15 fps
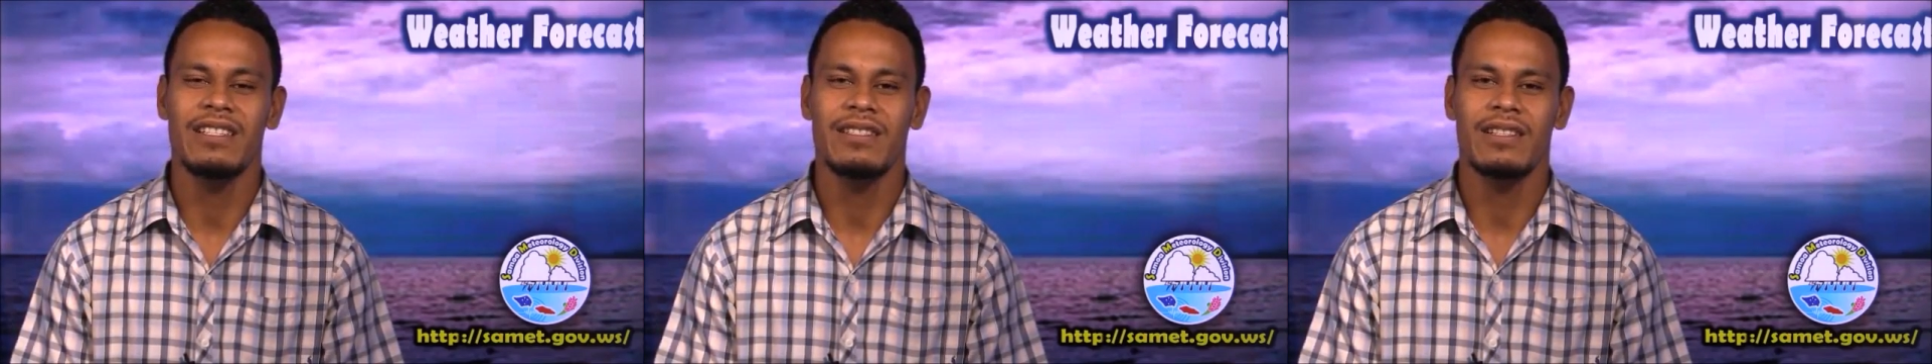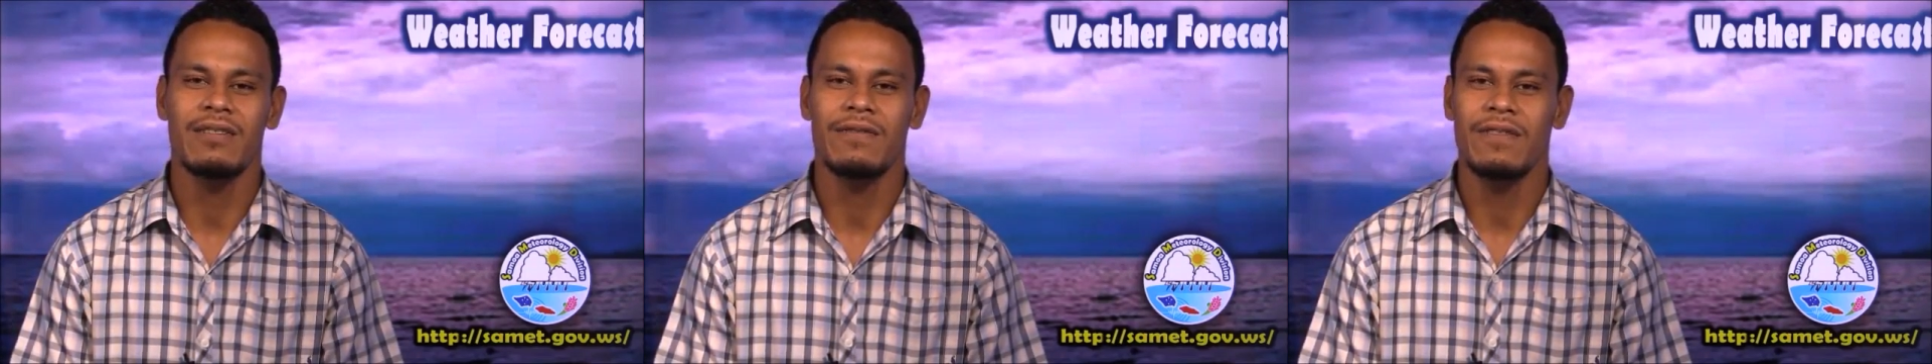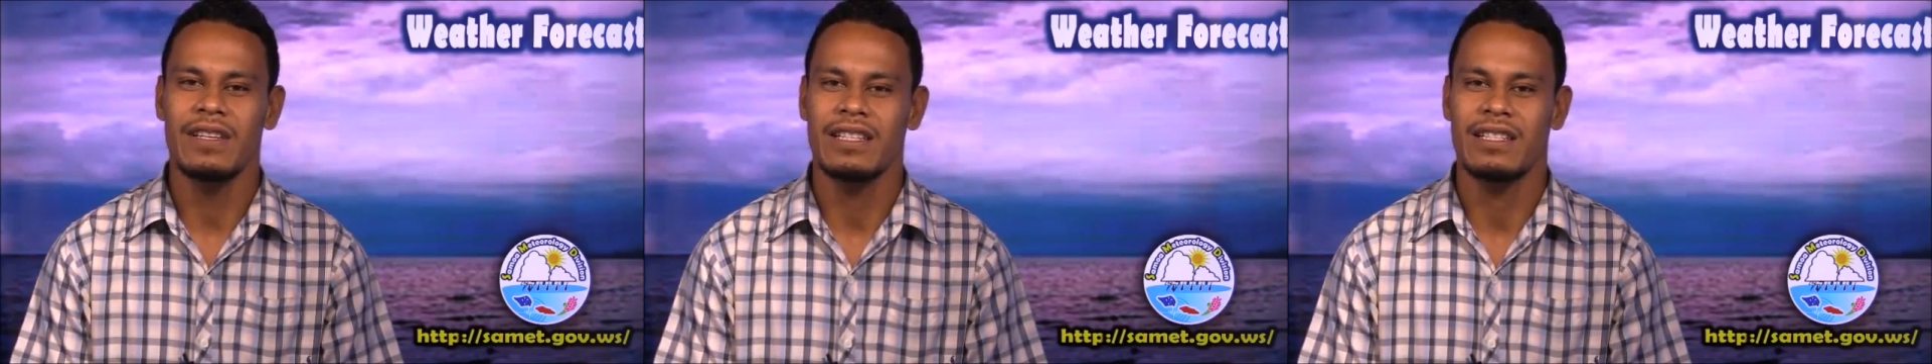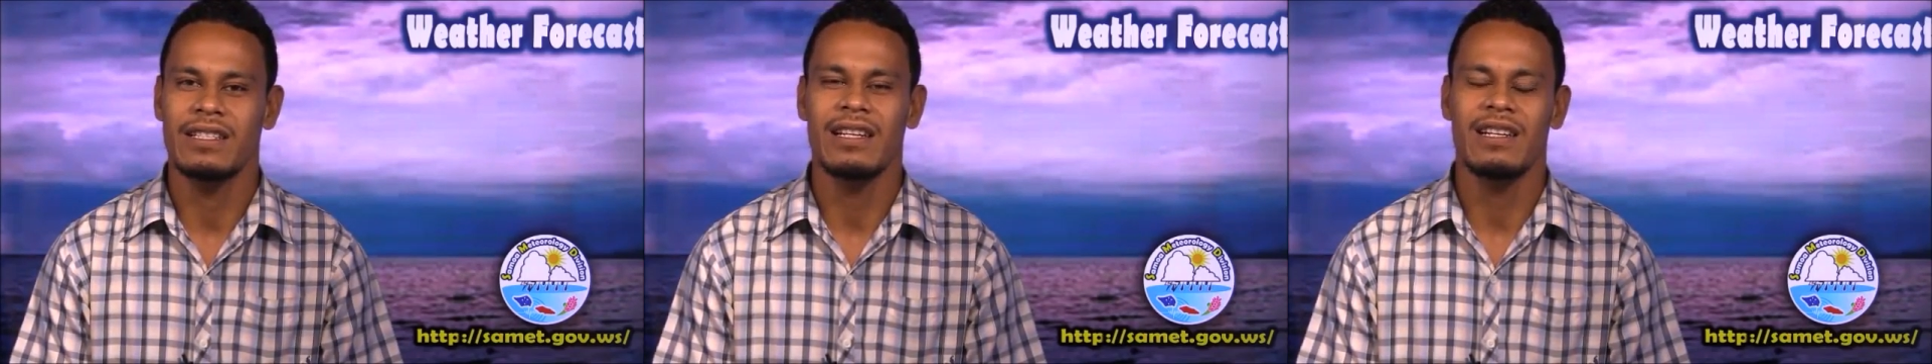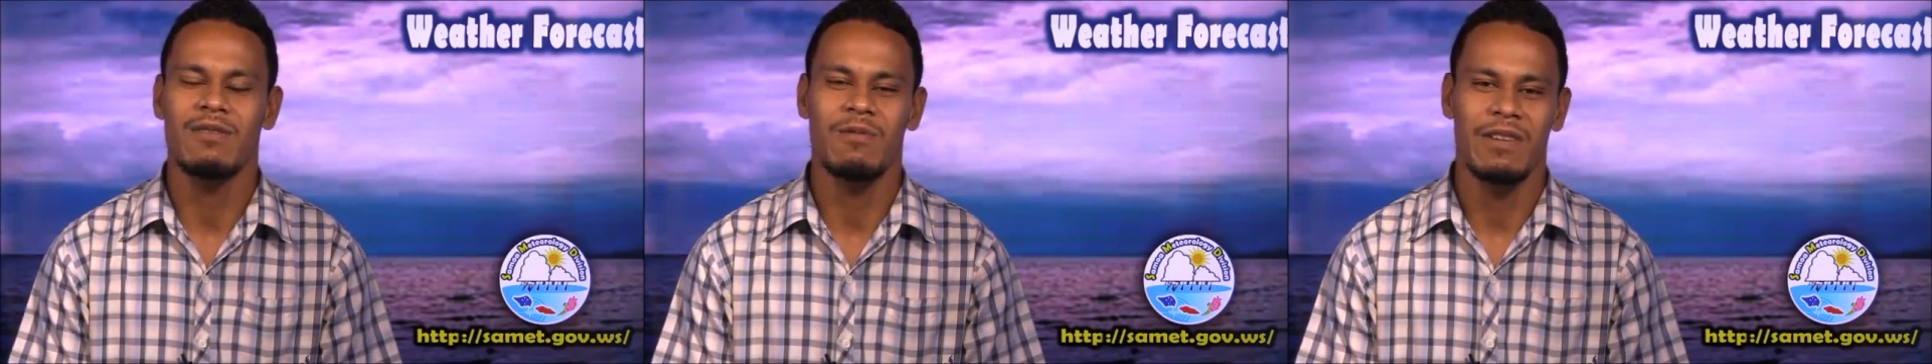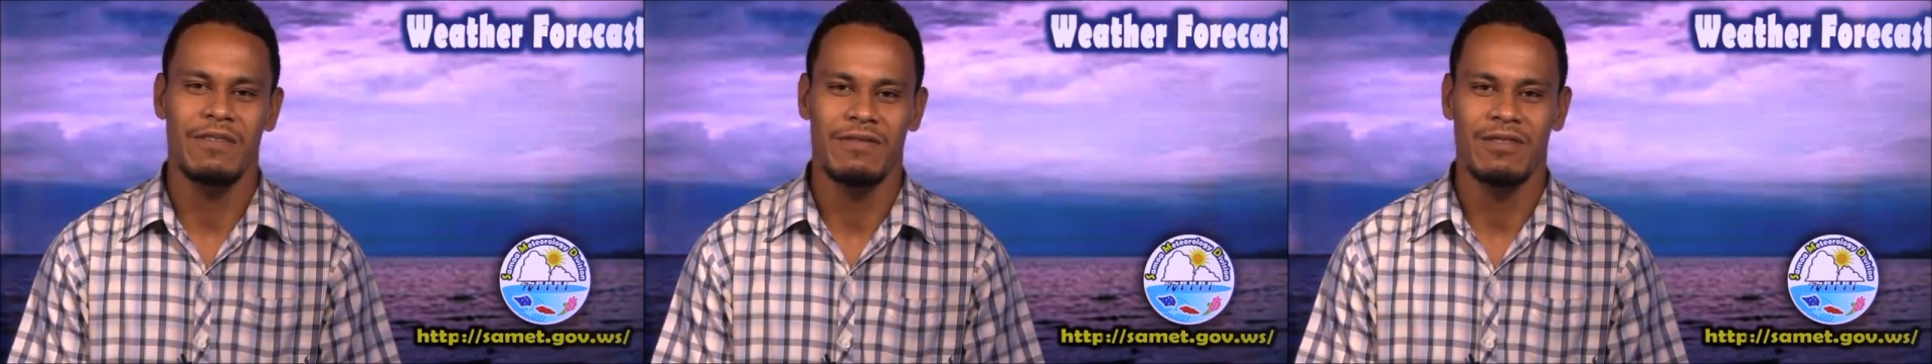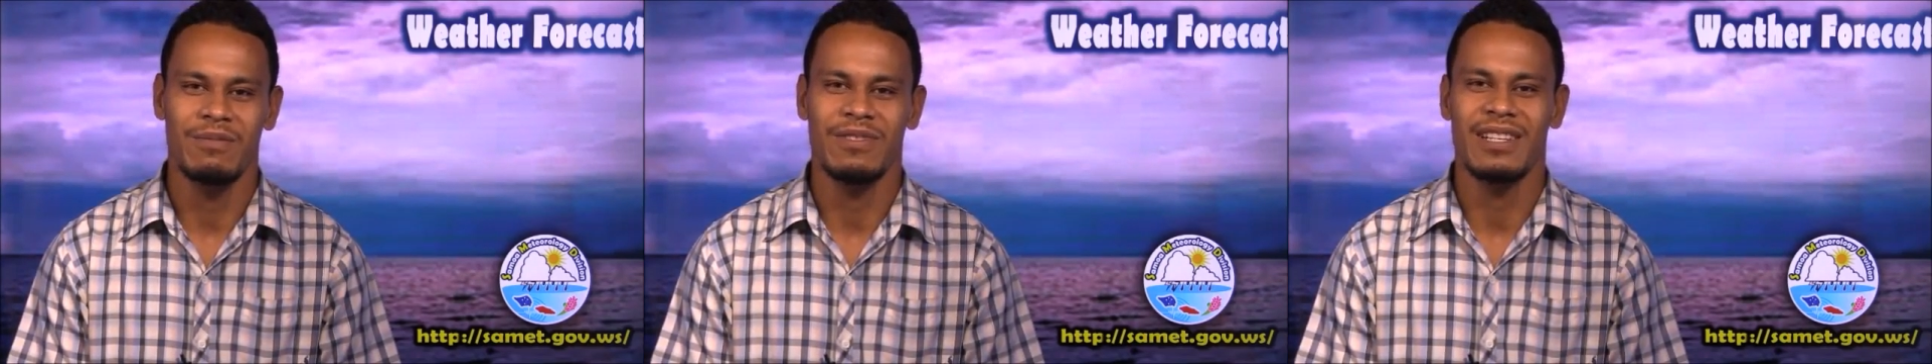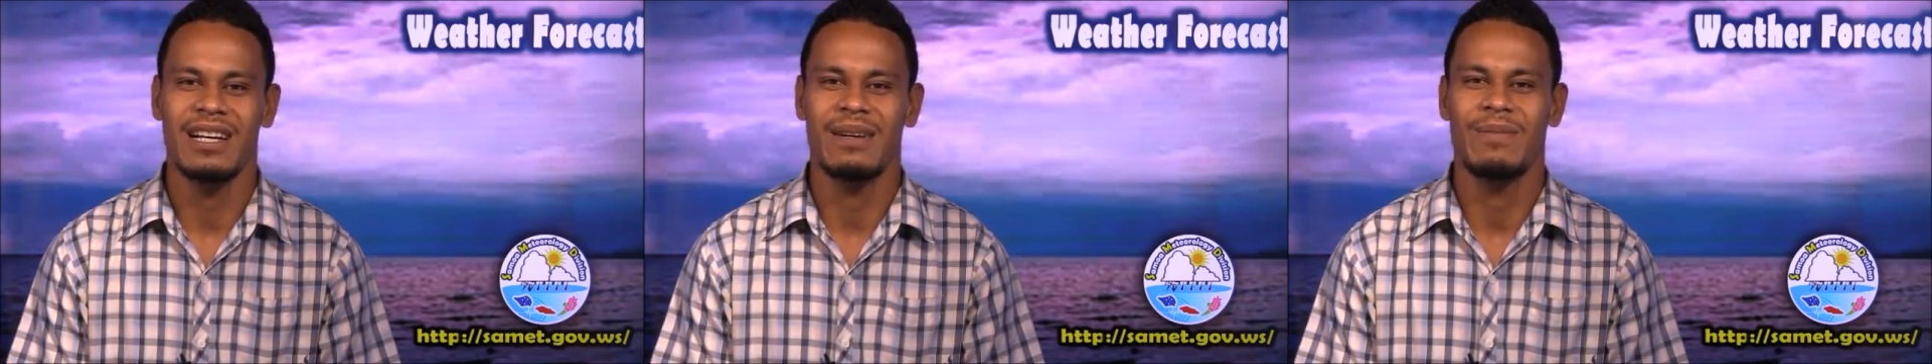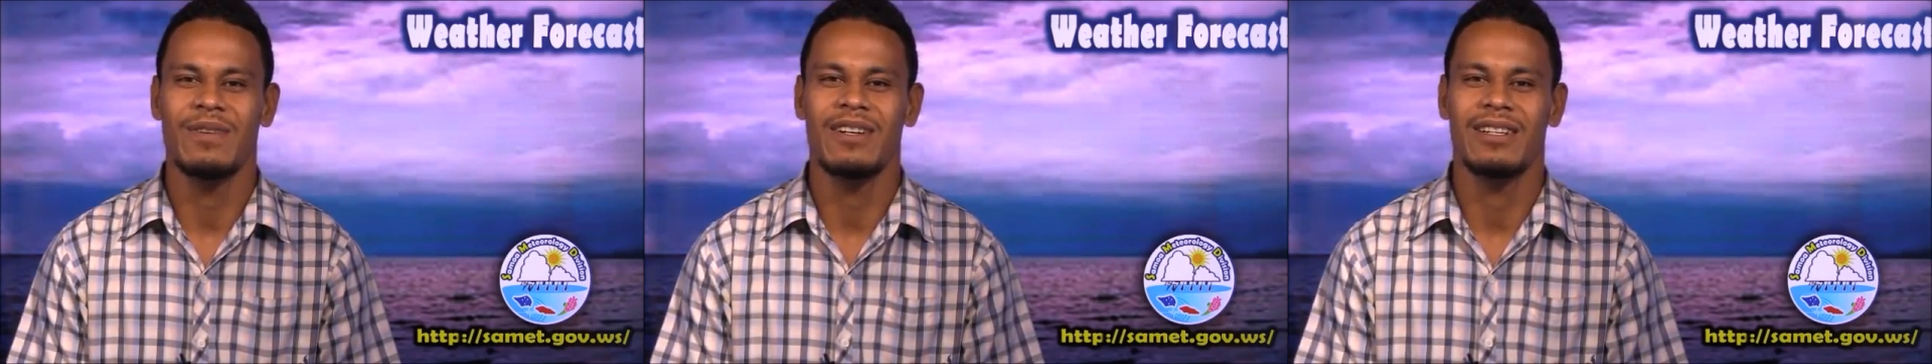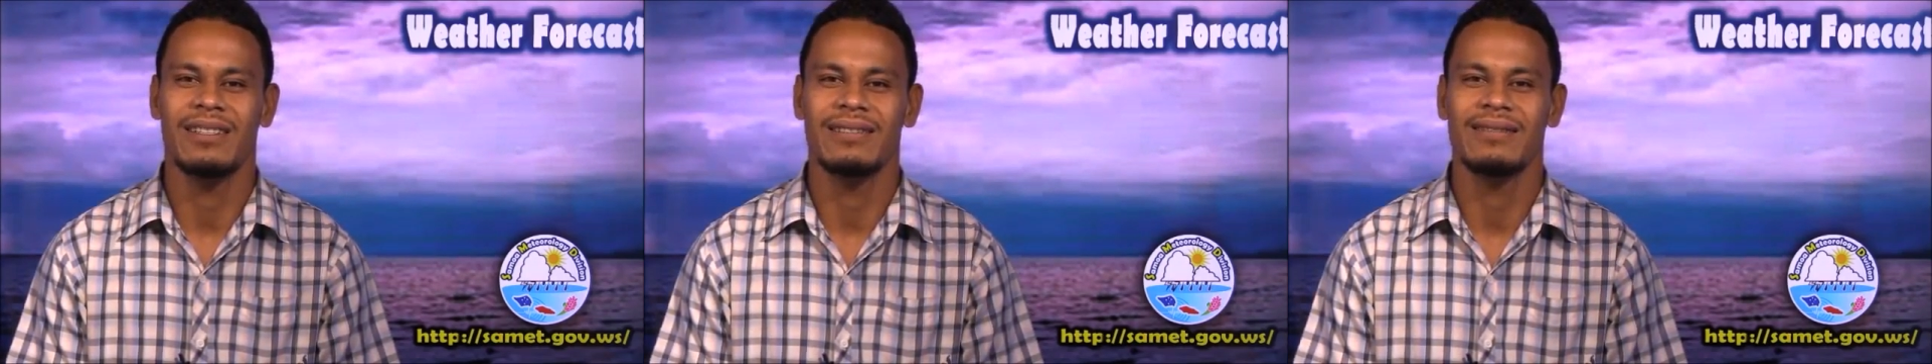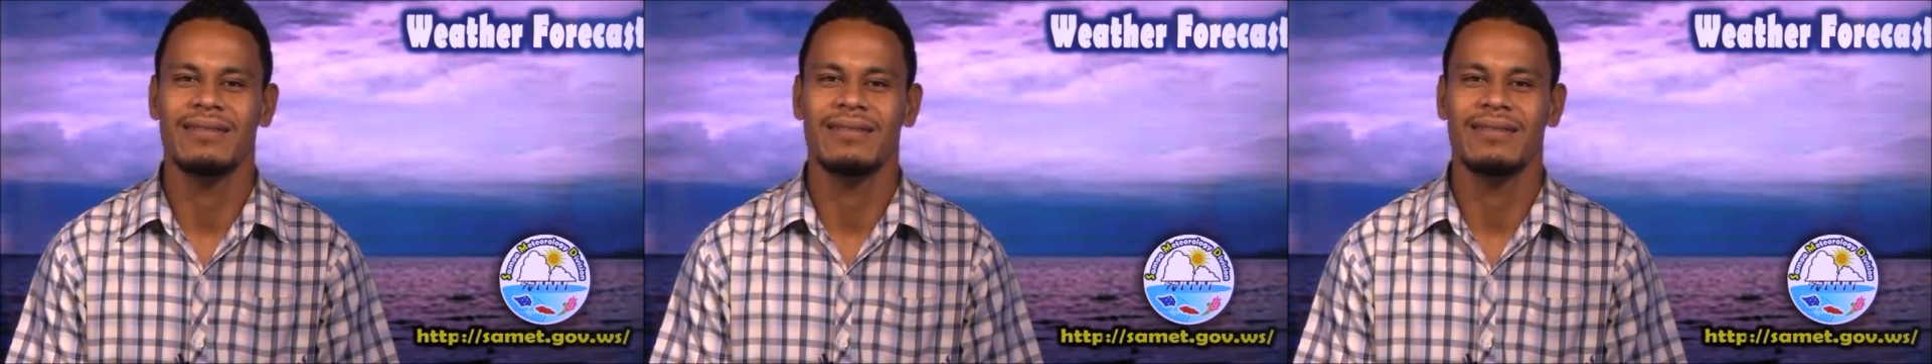east-southeast away from Samoa.